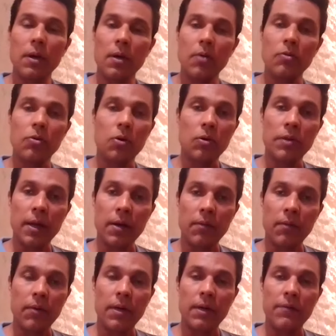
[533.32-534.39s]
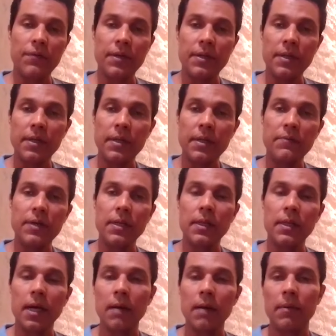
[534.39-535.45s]
though they were defeated in
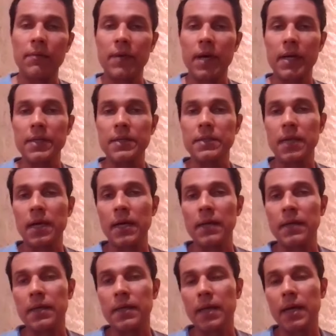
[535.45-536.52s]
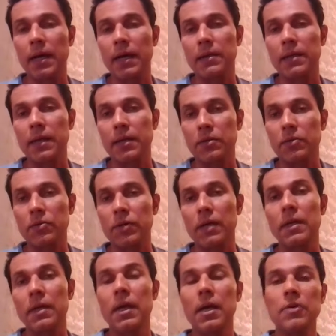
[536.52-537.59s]
Vietnam, Afghanistan, Iraq, they had to run.
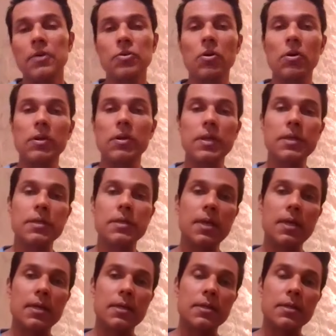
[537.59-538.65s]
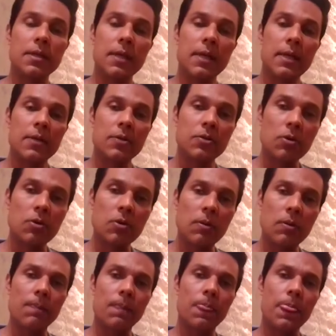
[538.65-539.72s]
So all these things.
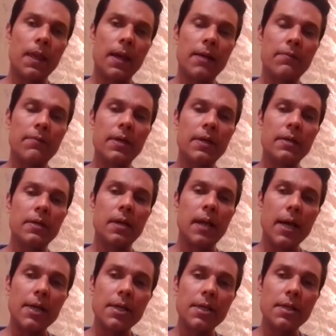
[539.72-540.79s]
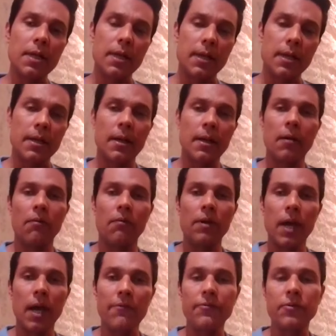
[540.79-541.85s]
So even internationally, we
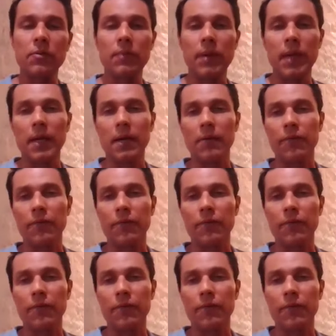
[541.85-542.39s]
have to make